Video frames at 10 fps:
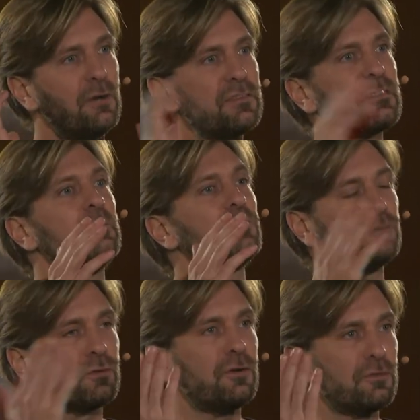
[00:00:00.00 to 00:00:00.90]
you ask them
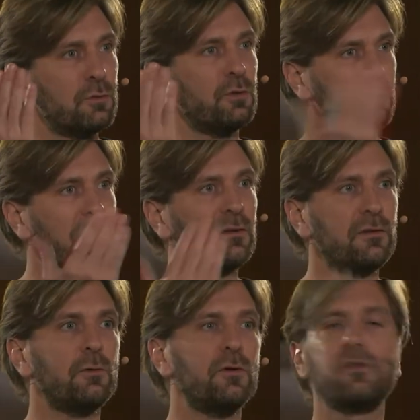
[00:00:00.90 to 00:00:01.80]
to start to talk about the
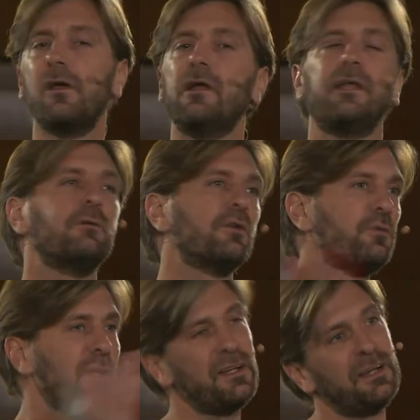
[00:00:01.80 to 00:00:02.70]
divorce. They were
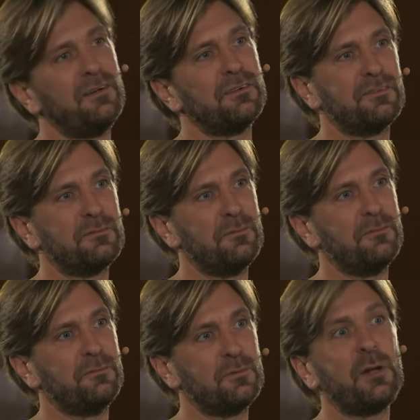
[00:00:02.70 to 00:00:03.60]
21
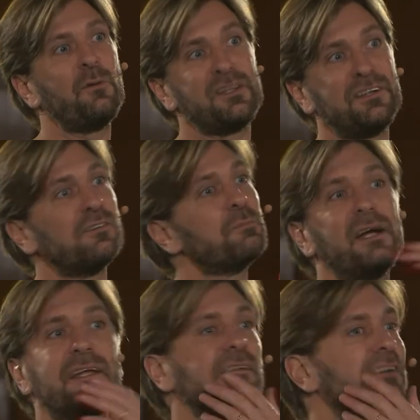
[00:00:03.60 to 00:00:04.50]
years
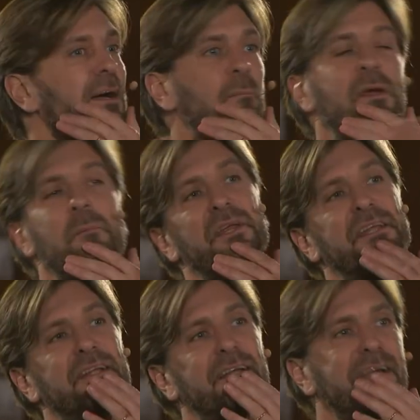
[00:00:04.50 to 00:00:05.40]
back in time
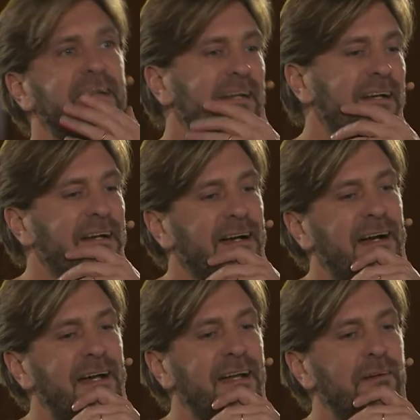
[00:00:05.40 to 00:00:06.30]
immediately.
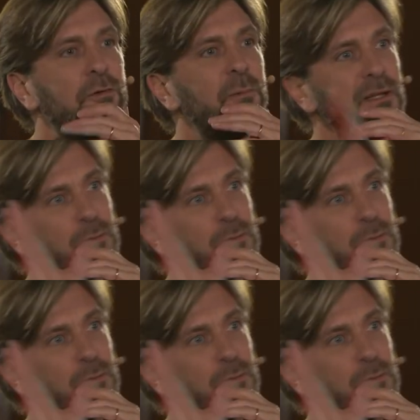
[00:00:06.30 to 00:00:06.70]
And for me,